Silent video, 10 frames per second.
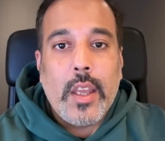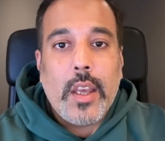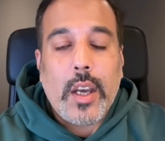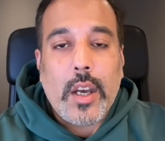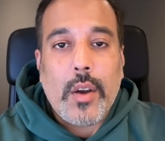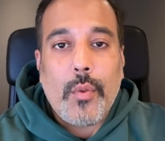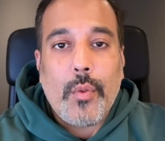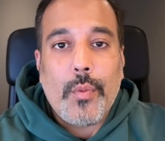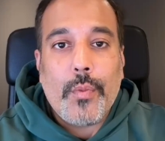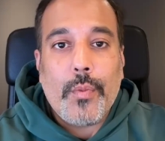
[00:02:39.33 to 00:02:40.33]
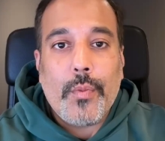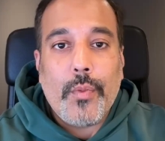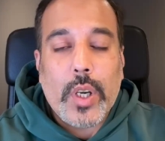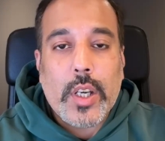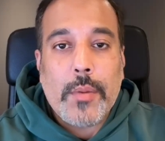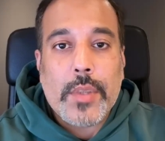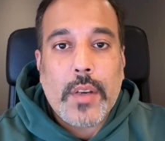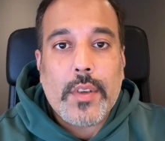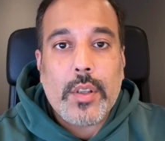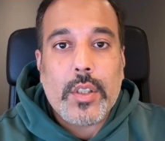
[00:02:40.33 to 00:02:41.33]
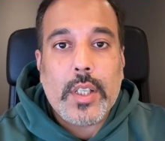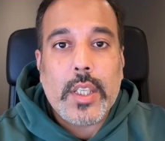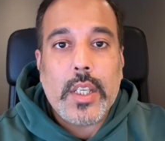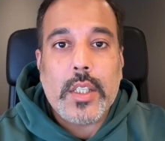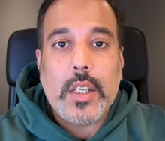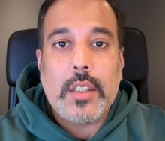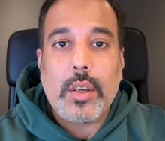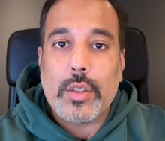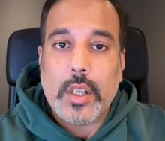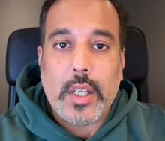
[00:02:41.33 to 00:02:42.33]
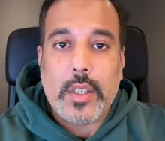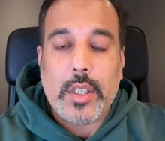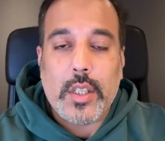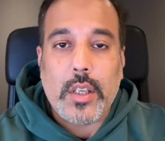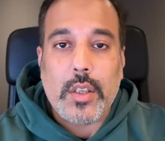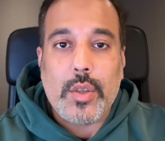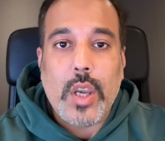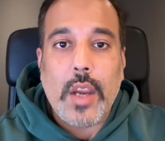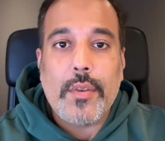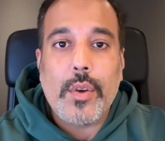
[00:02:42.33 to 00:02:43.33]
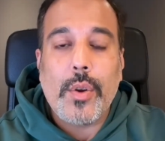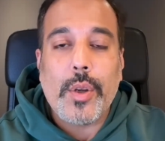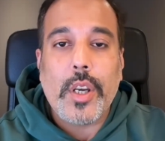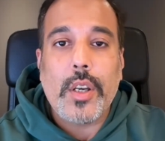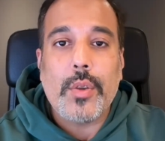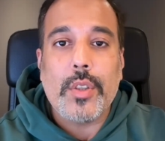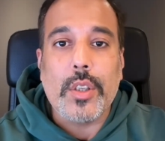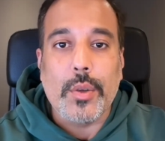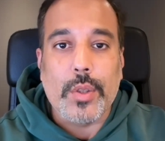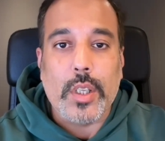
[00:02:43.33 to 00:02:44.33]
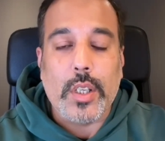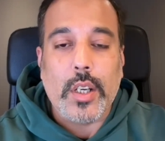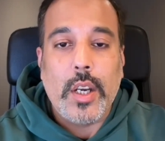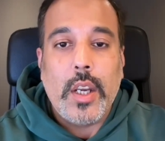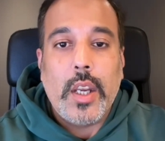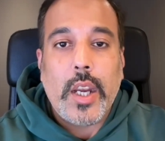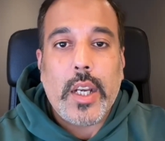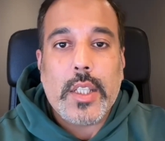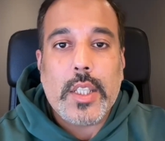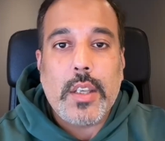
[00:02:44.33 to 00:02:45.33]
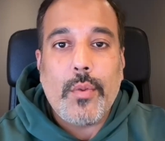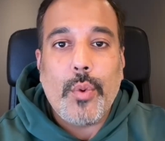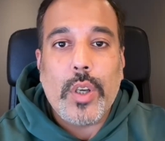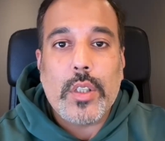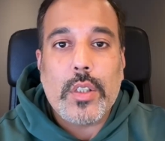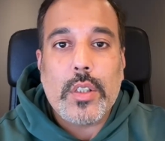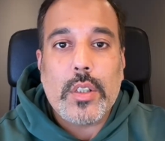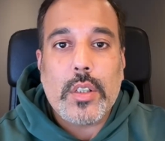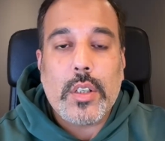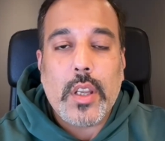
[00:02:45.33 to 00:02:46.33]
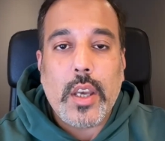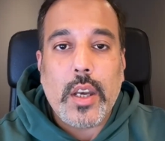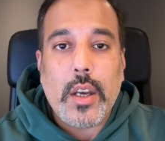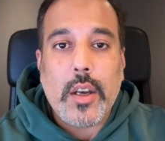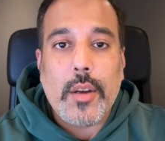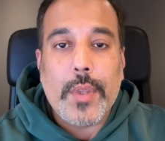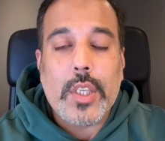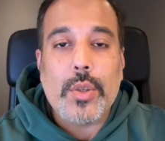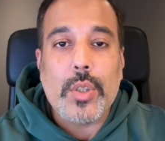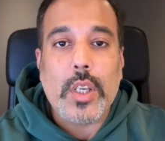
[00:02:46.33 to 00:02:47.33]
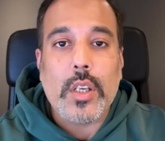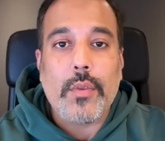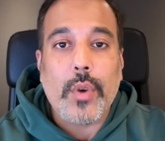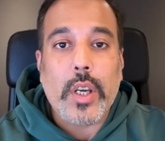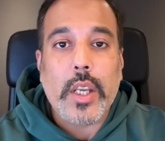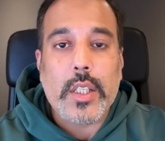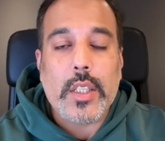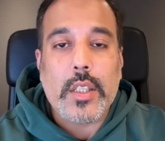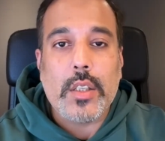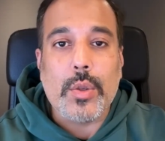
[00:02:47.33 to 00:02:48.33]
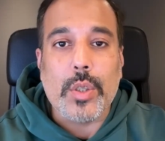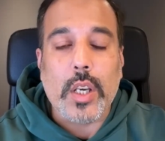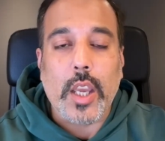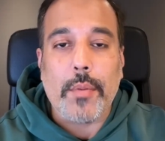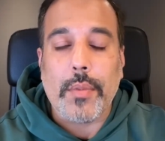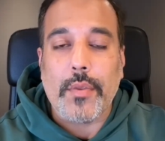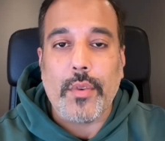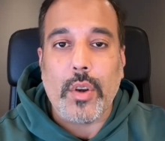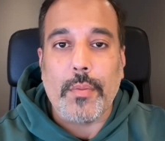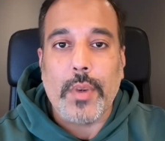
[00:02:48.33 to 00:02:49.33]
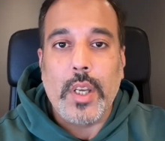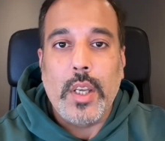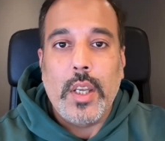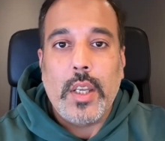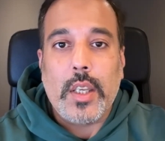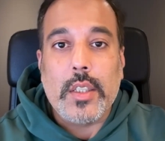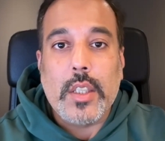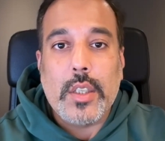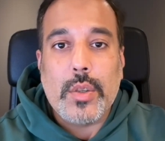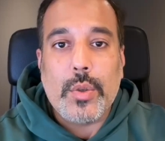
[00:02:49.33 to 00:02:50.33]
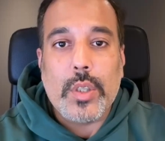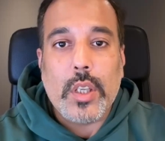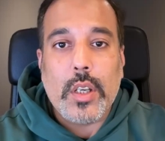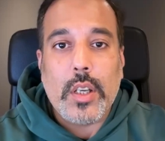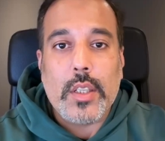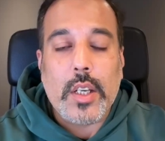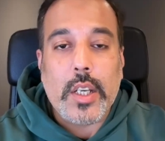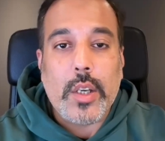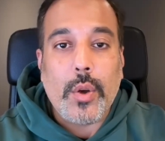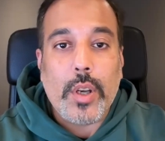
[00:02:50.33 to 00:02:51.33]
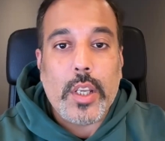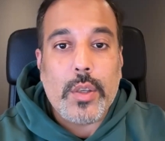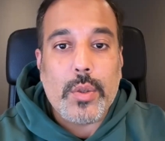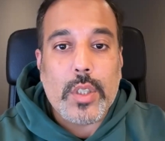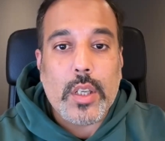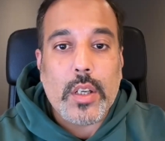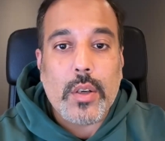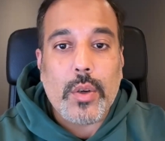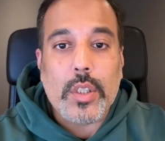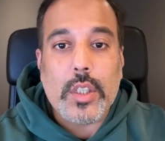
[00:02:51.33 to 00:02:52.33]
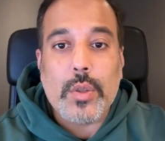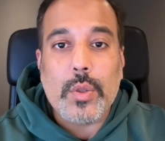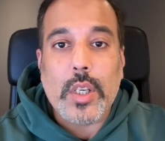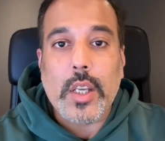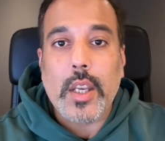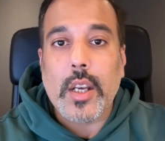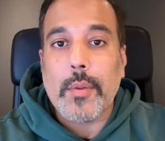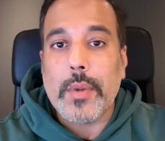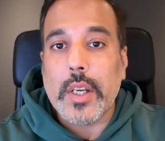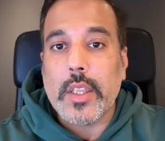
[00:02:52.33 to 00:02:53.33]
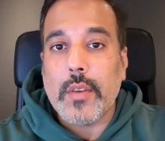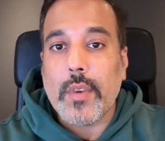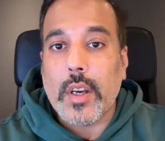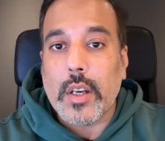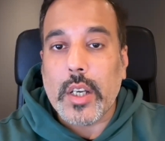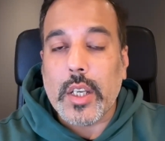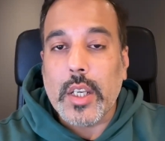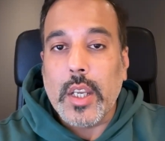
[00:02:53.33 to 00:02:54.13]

Uh, what comes after authentication is authorization. You have to look into the user and see what action this user can perform. Is this user is a read-only user, or this user can update the inventory